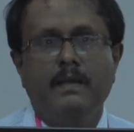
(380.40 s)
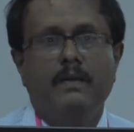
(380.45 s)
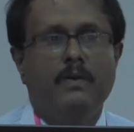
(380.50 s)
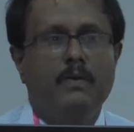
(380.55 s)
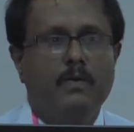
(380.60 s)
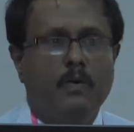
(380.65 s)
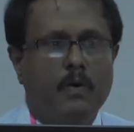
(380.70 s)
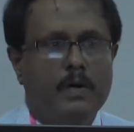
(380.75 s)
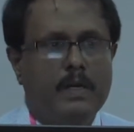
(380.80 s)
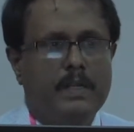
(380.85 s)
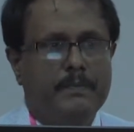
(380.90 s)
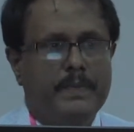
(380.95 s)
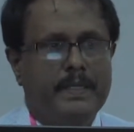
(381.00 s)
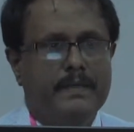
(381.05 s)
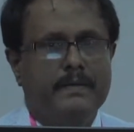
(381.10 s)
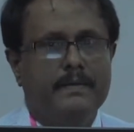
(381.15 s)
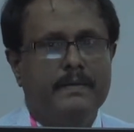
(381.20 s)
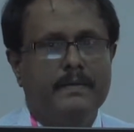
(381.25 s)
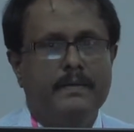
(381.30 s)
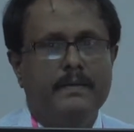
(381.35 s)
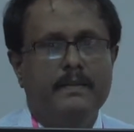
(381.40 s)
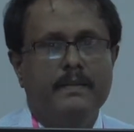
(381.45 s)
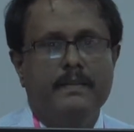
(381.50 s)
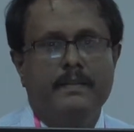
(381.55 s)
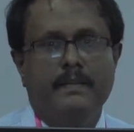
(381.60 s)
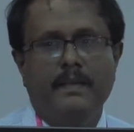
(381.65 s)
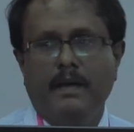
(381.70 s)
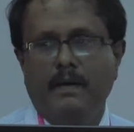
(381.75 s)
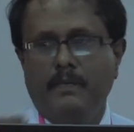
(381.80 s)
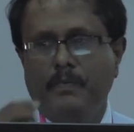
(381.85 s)
low limit.
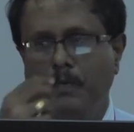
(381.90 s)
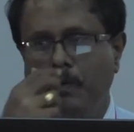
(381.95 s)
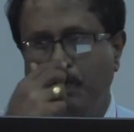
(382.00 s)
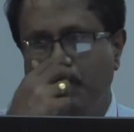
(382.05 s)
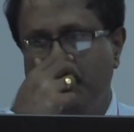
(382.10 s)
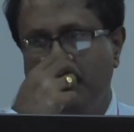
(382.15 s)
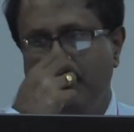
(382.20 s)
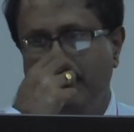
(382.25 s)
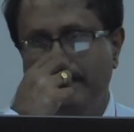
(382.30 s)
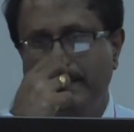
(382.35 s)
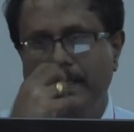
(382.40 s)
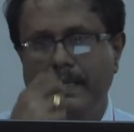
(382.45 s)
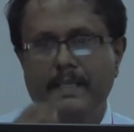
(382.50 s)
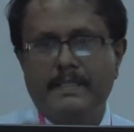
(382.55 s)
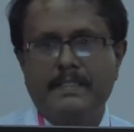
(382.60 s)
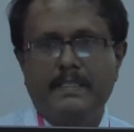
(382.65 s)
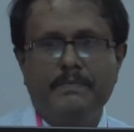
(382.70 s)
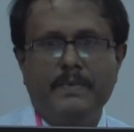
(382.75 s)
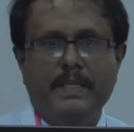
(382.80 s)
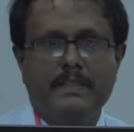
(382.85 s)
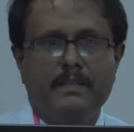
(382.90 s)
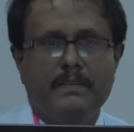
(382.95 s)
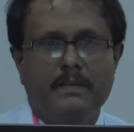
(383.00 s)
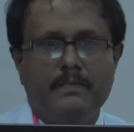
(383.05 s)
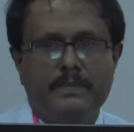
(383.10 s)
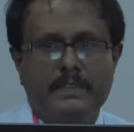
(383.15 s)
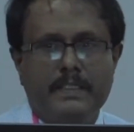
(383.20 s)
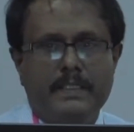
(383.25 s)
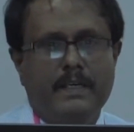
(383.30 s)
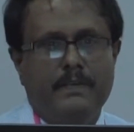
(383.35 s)
Therefore, the estimation of
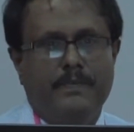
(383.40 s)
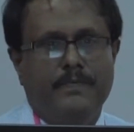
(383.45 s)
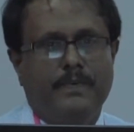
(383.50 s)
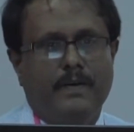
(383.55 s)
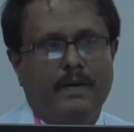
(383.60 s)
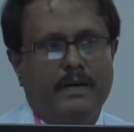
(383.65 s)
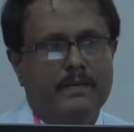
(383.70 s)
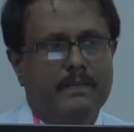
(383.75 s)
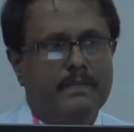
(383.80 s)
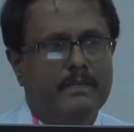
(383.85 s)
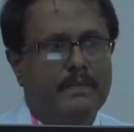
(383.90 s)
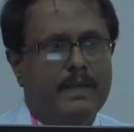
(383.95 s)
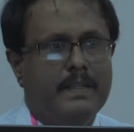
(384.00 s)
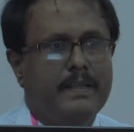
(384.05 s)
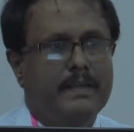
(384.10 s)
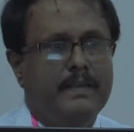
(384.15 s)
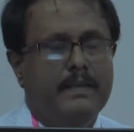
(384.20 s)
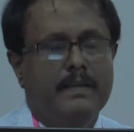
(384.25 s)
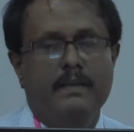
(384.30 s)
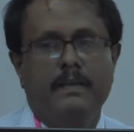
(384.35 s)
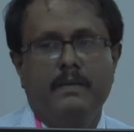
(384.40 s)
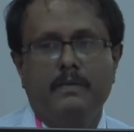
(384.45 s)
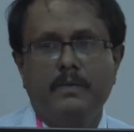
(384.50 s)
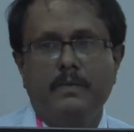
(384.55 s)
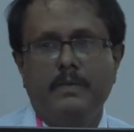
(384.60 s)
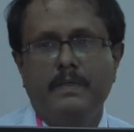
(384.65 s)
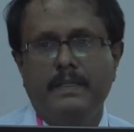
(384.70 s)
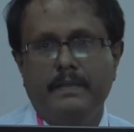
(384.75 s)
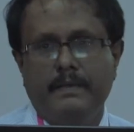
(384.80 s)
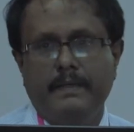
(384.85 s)
GFR, very
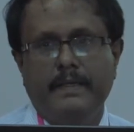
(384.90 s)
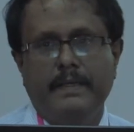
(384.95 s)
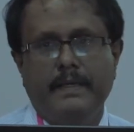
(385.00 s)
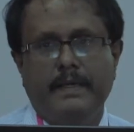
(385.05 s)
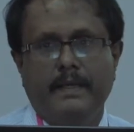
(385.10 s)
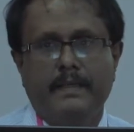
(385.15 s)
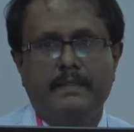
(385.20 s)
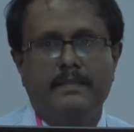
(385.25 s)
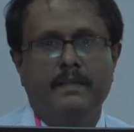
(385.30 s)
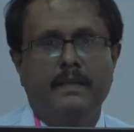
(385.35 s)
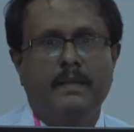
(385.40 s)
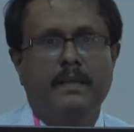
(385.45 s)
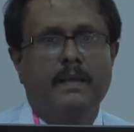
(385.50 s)
good index,